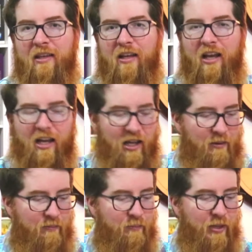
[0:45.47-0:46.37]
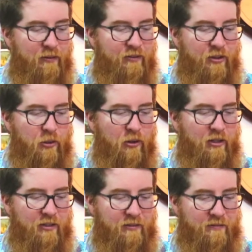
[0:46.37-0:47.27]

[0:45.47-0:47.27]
but with the goal of